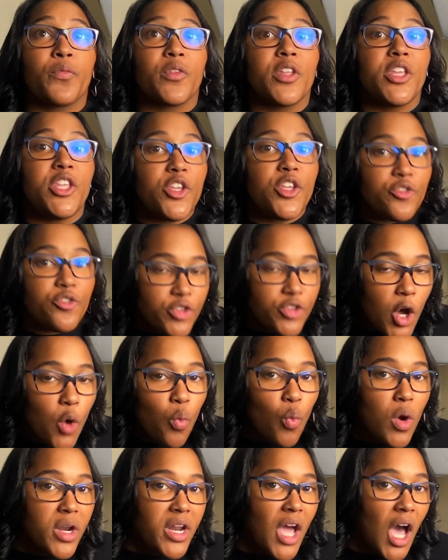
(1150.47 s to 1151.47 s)
you don't
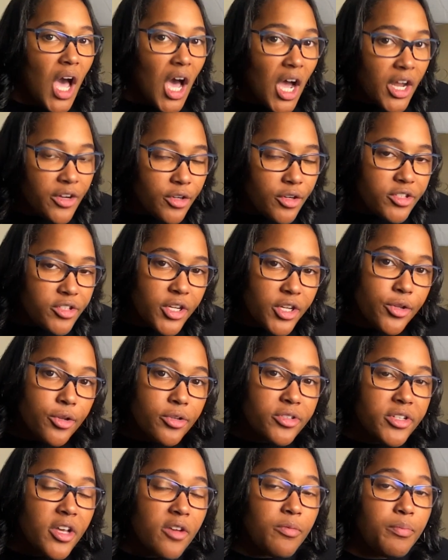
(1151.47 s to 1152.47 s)
want to undersell
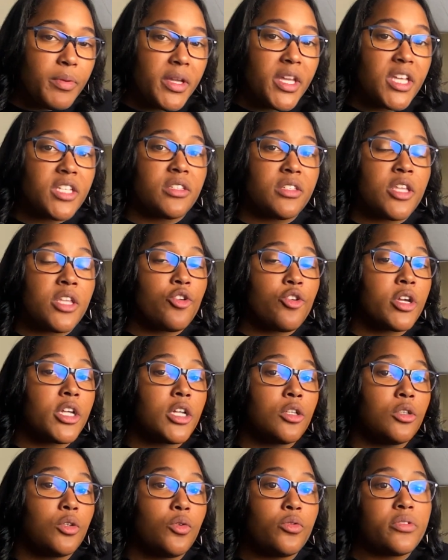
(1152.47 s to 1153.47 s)
yourself, because then you're
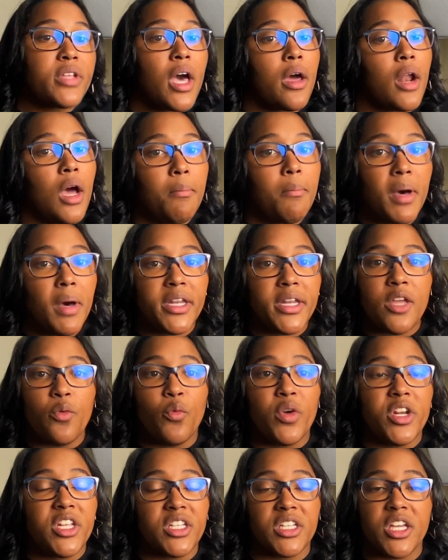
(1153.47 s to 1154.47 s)
going to lose out on money
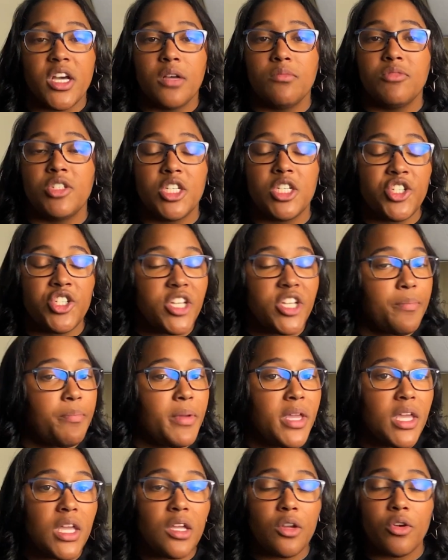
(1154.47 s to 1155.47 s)
when it comes to
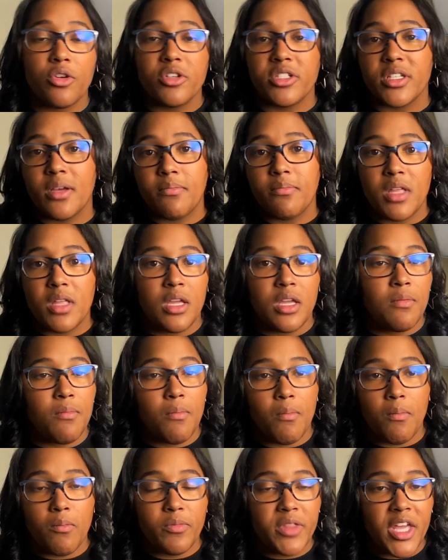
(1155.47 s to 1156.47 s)
shipping or something
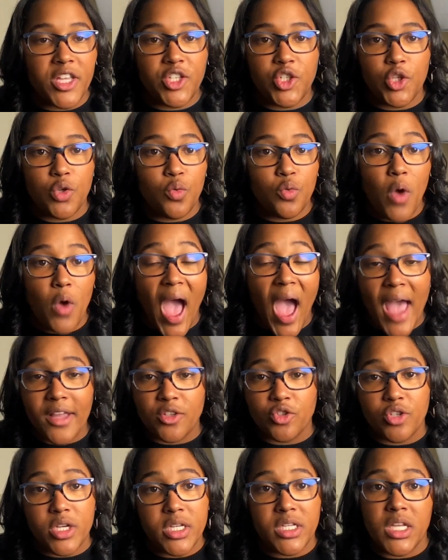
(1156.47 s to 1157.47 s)
that you
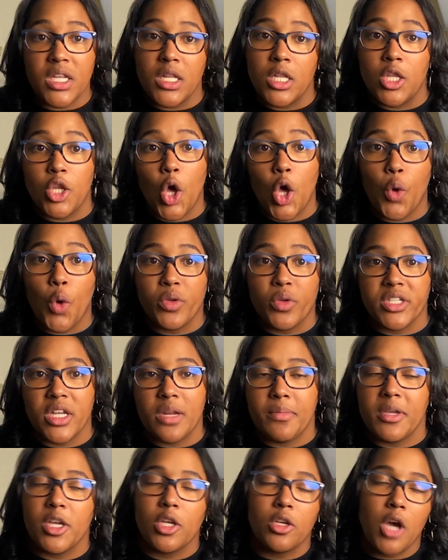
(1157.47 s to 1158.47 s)
actually didn't know was going
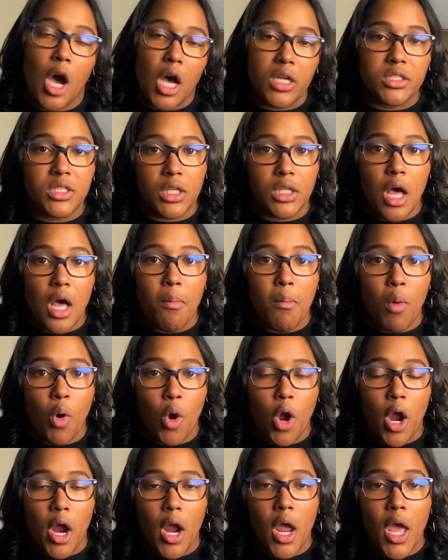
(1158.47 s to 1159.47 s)
to be costing a lot more